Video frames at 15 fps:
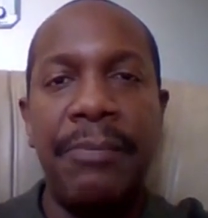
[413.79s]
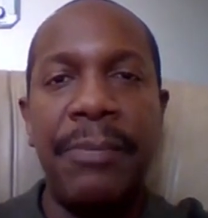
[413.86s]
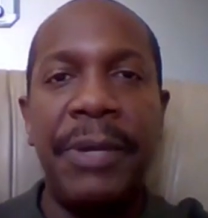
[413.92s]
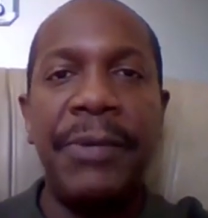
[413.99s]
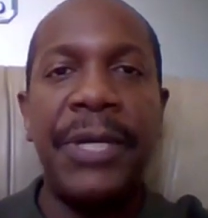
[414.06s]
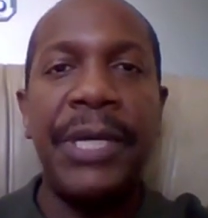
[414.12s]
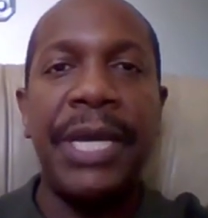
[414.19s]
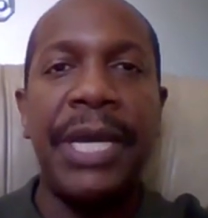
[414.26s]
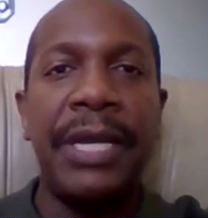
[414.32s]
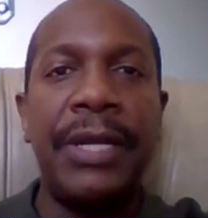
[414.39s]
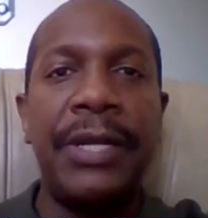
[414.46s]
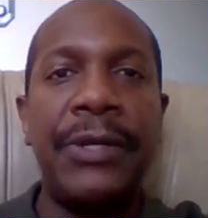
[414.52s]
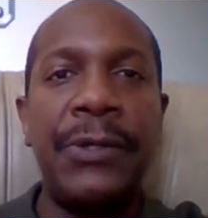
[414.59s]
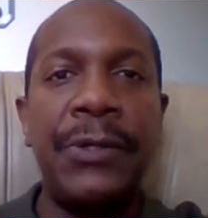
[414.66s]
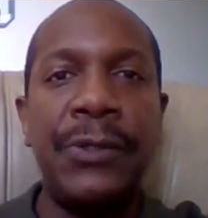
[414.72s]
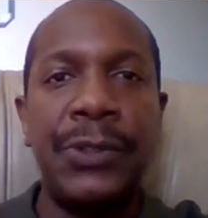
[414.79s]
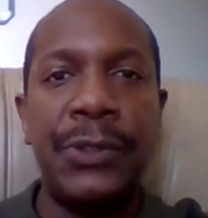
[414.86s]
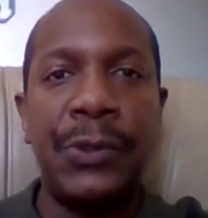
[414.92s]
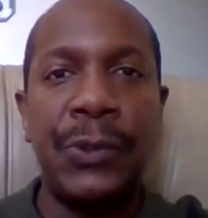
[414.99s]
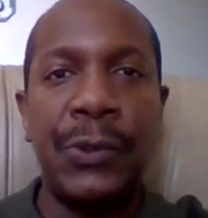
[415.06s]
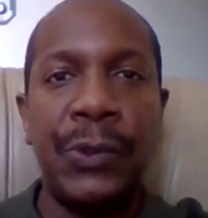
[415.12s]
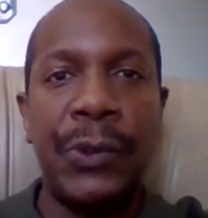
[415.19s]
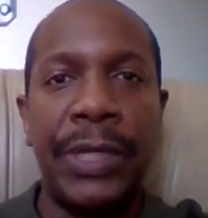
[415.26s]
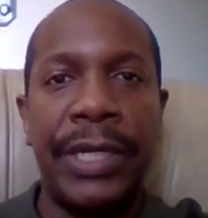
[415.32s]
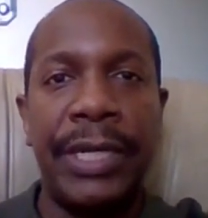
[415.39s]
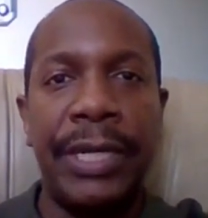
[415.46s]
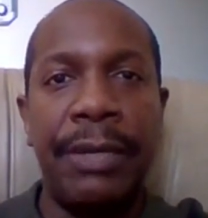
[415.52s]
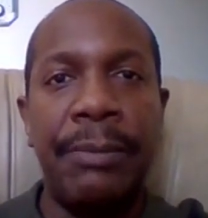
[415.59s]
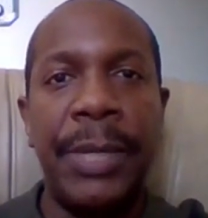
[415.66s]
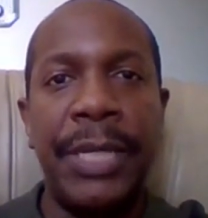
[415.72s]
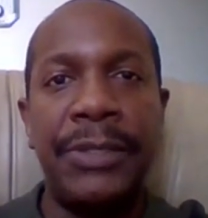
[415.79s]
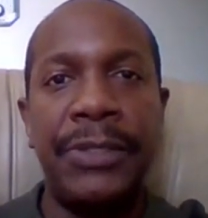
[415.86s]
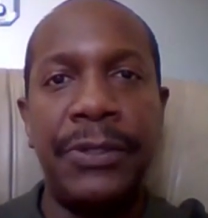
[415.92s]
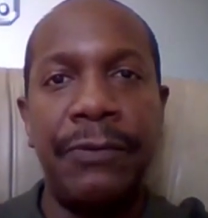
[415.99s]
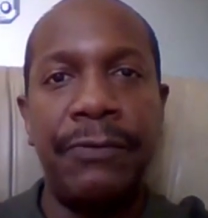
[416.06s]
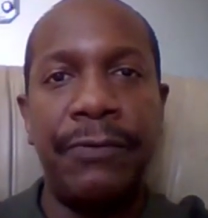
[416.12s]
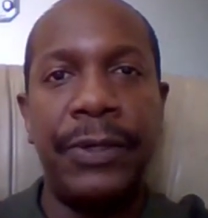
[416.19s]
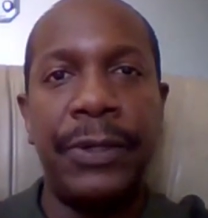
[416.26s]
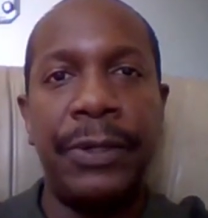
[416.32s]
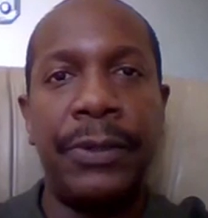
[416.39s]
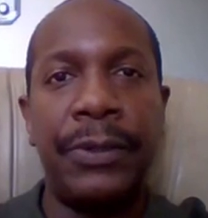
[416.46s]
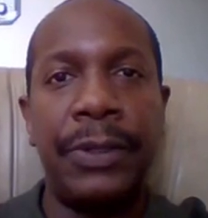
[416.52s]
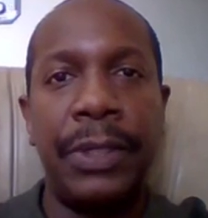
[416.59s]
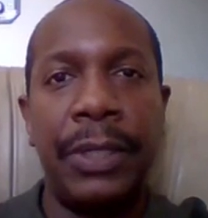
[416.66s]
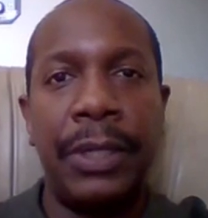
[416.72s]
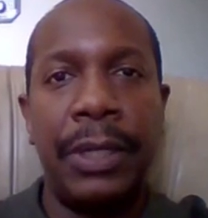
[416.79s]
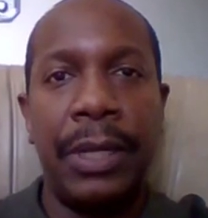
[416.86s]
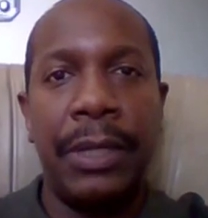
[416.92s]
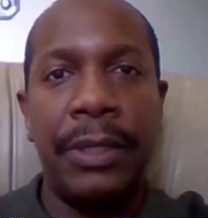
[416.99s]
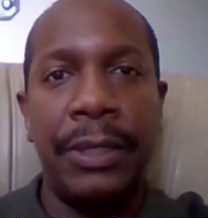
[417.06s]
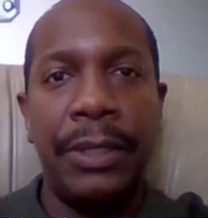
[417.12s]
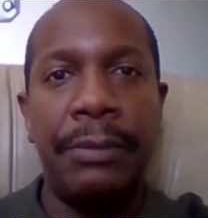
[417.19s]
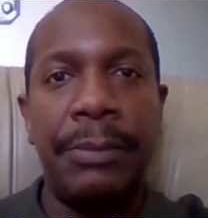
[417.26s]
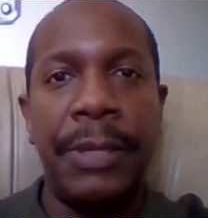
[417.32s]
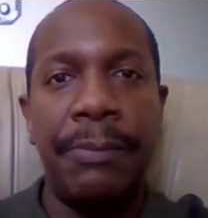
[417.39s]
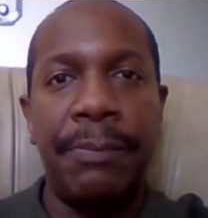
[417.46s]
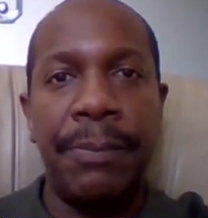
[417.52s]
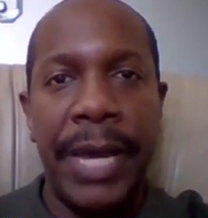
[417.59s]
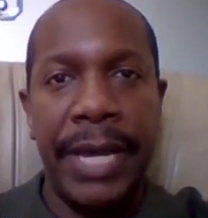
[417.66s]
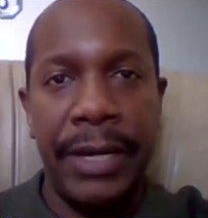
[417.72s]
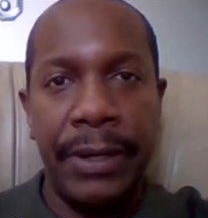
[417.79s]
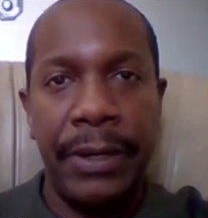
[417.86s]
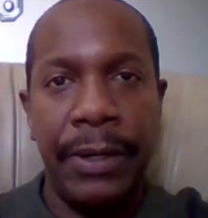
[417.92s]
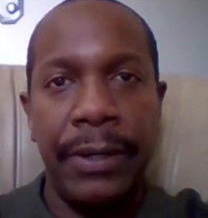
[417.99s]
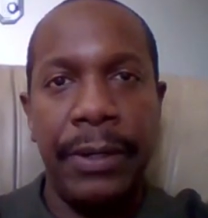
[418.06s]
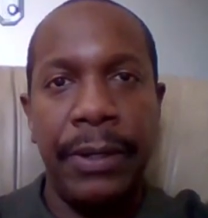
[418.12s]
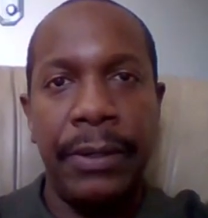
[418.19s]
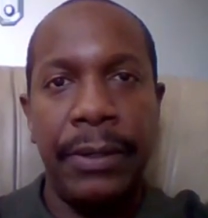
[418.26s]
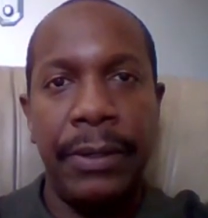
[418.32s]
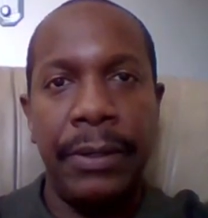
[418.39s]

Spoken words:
maybe you get a new tool and it makes you feel a little bit better.